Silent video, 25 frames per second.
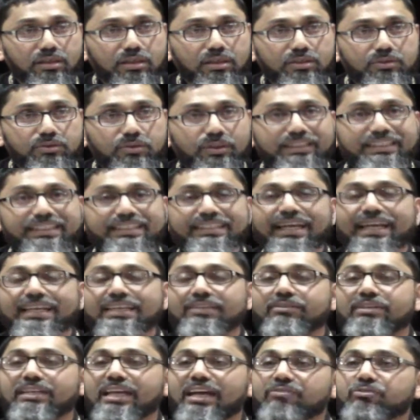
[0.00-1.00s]
So it did not
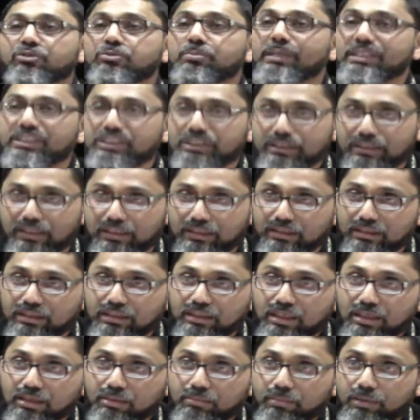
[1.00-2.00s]
even have to mention it.
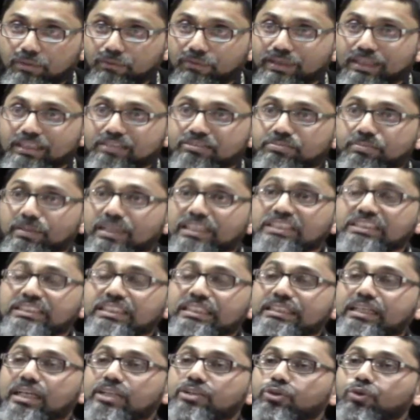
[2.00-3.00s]
But when it's
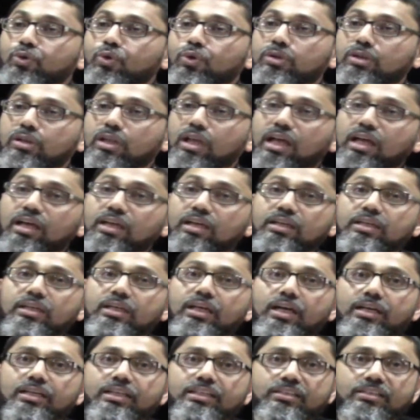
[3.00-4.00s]
mentioned
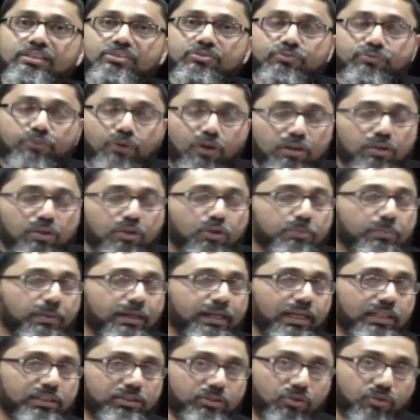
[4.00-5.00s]
Atiullah, it is followed by
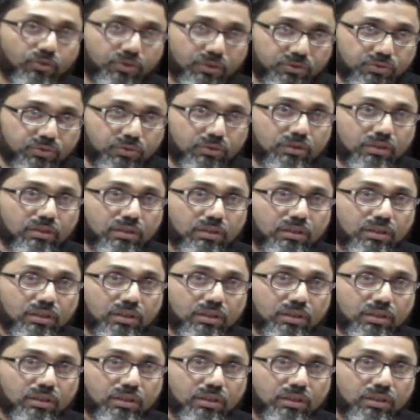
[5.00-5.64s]
Atiur Rasul.